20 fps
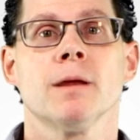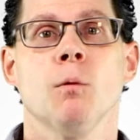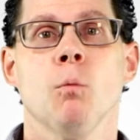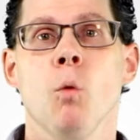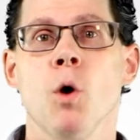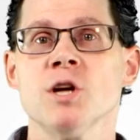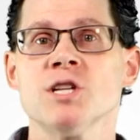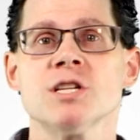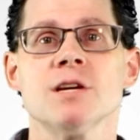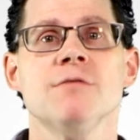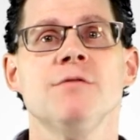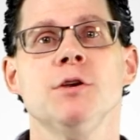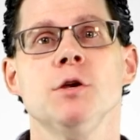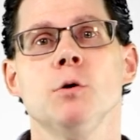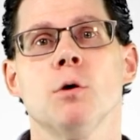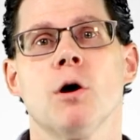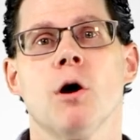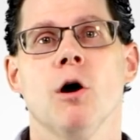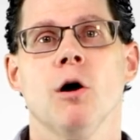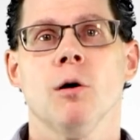watching a
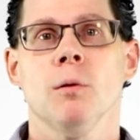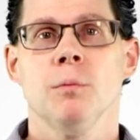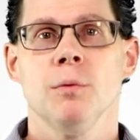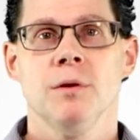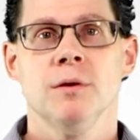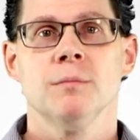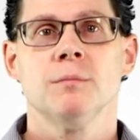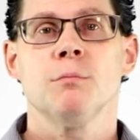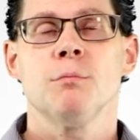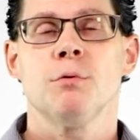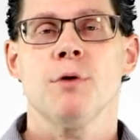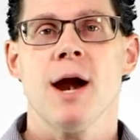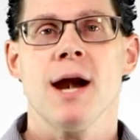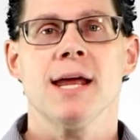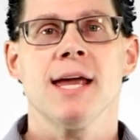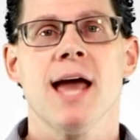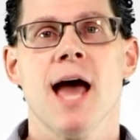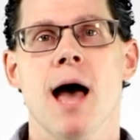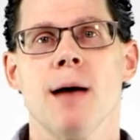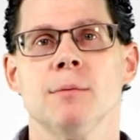video called
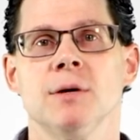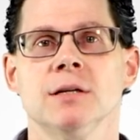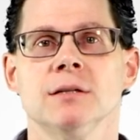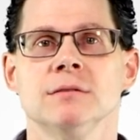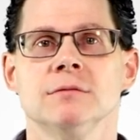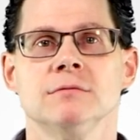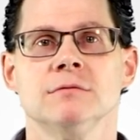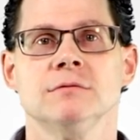Pranayama,